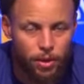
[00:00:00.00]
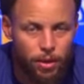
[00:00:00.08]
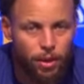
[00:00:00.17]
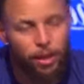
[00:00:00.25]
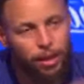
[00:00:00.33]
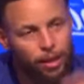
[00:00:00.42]

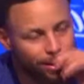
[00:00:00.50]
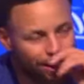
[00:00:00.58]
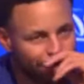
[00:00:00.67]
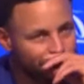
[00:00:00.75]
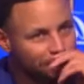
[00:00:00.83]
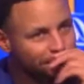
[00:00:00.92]
I
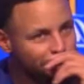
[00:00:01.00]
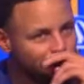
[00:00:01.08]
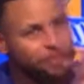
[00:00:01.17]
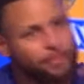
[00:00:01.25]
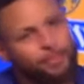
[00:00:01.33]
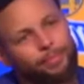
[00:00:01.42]
think just
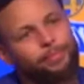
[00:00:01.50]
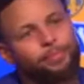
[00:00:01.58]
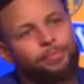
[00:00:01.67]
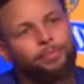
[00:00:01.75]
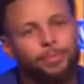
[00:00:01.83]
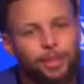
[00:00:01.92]
the
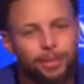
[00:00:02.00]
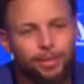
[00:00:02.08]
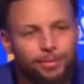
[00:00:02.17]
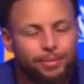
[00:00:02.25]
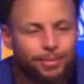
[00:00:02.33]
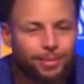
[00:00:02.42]

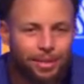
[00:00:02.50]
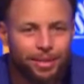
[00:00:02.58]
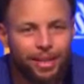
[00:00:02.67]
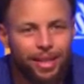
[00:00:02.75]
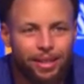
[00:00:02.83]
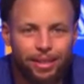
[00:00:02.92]

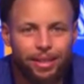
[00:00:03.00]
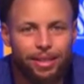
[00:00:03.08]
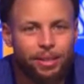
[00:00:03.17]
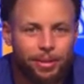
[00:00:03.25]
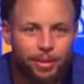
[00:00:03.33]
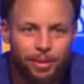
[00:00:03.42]

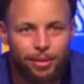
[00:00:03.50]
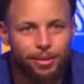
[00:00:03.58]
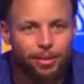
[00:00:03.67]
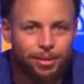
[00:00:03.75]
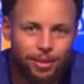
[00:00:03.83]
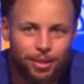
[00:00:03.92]
daily
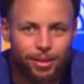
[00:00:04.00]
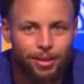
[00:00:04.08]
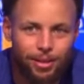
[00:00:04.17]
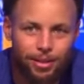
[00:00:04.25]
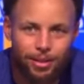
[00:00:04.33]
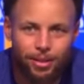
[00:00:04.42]

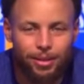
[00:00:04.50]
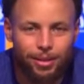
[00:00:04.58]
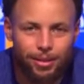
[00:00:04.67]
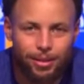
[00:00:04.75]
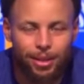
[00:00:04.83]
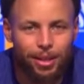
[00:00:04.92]

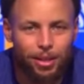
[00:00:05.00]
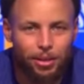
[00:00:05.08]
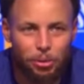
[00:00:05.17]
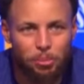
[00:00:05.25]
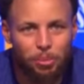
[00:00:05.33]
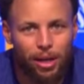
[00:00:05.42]

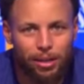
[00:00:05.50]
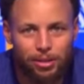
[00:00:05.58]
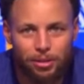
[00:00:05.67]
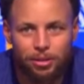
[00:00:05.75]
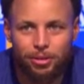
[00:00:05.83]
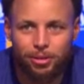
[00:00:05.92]

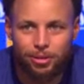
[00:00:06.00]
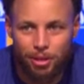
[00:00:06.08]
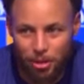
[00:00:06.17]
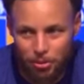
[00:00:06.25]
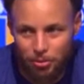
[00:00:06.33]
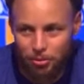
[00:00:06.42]
reminder
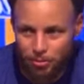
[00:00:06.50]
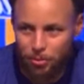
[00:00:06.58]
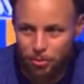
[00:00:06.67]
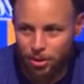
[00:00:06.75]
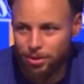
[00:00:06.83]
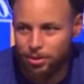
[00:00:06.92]
of
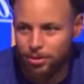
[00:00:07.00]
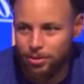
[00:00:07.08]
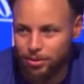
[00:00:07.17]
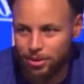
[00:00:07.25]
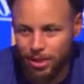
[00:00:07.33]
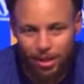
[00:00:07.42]
what
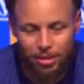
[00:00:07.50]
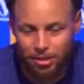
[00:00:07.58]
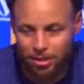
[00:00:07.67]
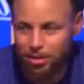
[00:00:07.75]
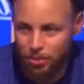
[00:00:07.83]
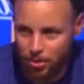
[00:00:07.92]
the challenge
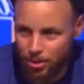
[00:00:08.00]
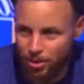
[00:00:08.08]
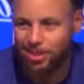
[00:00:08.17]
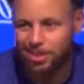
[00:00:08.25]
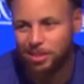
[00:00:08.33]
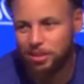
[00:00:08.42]
is for this
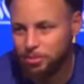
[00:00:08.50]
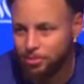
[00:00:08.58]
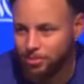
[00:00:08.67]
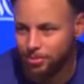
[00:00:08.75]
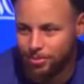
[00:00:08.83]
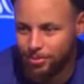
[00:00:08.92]
team.
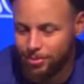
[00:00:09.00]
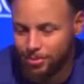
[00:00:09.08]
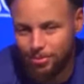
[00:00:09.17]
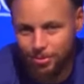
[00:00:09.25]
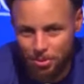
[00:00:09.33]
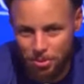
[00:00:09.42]

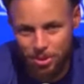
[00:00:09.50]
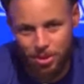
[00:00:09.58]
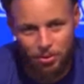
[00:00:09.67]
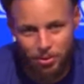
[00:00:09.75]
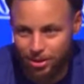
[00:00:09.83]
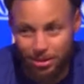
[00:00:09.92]

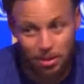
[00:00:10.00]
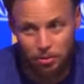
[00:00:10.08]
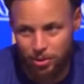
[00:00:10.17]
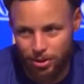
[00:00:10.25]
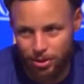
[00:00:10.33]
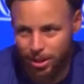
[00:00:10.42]
Specifically, it's
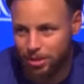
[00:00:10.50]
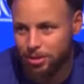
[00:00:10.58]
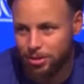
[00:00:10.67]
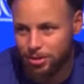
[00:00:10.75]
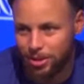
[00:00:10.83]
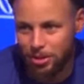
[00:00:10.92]
different than last
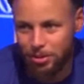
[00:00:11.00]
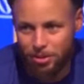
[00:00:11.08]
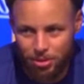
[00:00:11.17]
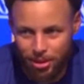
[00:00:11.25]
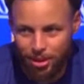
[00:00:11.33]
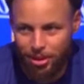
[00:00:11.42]
year's team
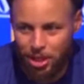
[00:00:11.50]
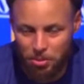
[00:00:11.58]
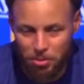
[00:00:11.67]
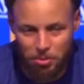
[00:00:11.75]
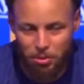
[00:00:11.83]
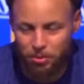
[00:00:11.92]
because you had a
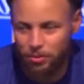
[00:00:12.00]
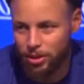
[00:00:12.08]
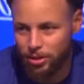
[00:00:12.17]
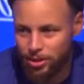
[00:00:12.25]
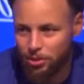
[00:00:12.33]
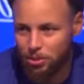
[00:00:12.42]
couple more
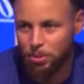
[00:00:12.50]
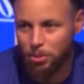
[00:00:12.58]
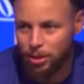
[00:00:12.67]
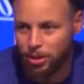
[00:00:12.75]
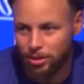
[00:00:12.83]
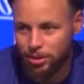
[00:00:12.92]
vets that were
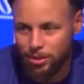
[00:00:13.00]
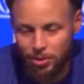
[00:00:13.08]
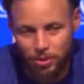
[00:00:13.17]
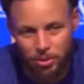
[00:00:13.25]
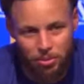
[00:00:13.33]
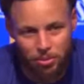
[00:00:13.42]
playing
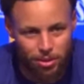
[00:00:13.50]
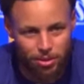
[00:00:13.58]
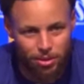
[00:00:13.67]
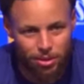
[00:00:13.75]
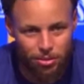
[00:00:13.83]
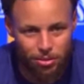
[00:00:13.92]
significant
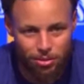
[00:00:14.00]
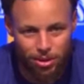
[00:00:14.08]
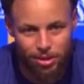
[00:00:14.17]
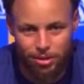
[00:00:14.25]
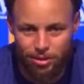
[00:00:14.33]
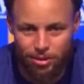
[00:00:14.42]
minutes in our
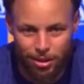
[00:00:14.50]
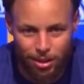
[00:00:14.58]
rotation.